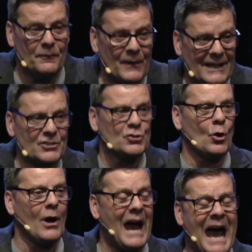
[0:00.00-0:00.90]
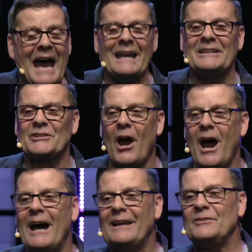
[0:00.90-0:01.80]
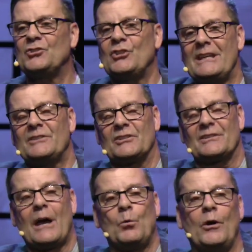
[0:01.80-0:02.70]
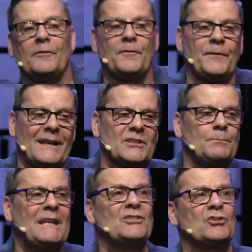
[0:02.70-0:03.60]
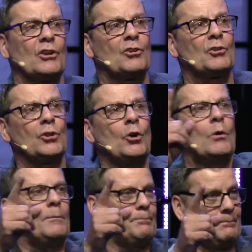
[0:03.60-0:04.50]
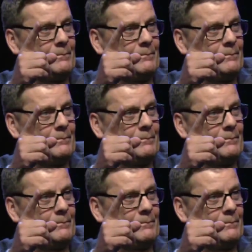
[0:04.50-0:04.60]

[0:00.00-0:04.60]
Fix your eyes on Jesus. That word fix means to glue them.